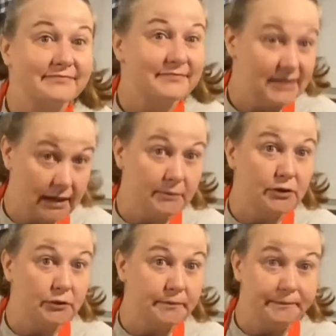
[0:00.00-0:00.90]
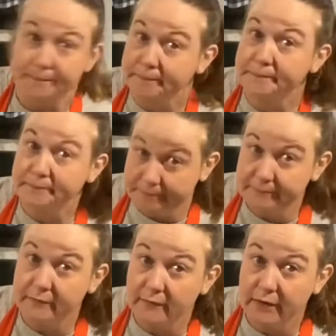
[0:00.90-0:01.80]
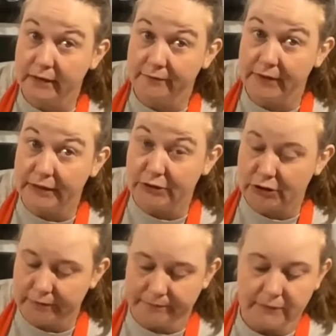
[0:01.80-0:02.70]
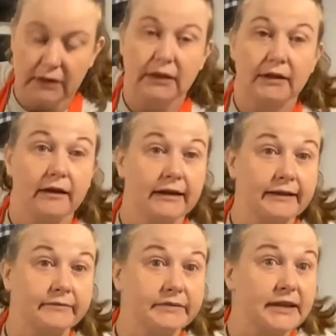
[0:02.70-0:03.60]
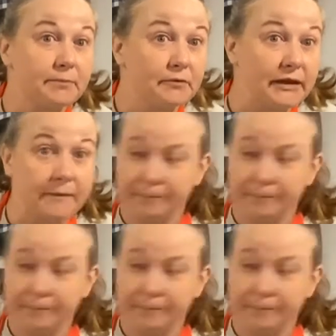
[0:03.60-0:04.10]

Step 2, finished. All right, step 3.